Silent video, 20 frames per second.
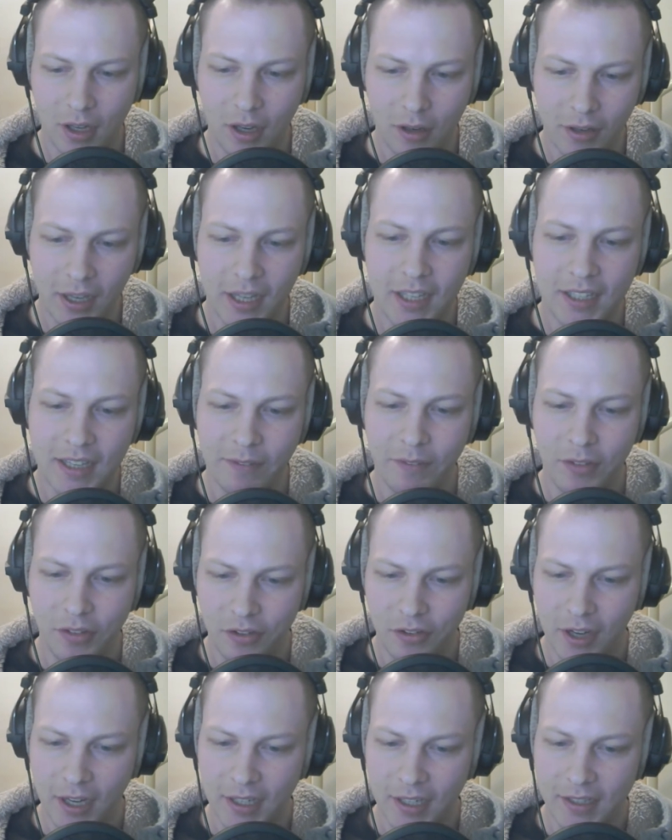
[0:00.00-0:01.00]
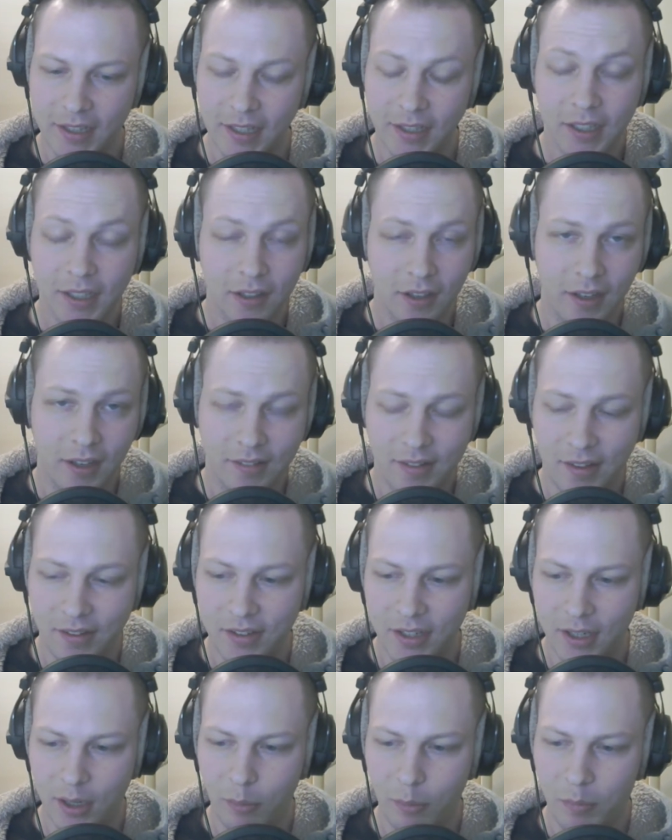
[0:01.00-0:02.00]
already demonstrated that the current
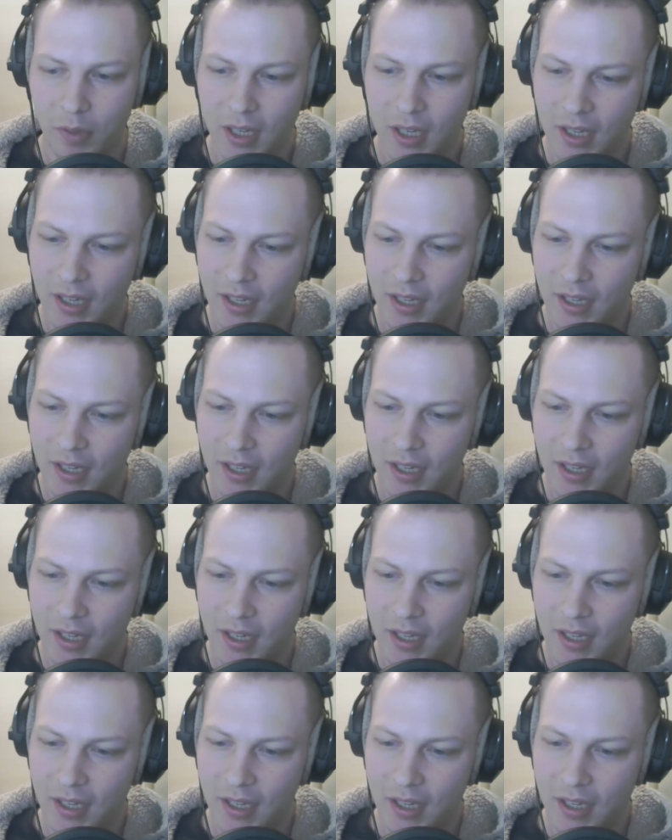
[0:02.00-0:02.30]
system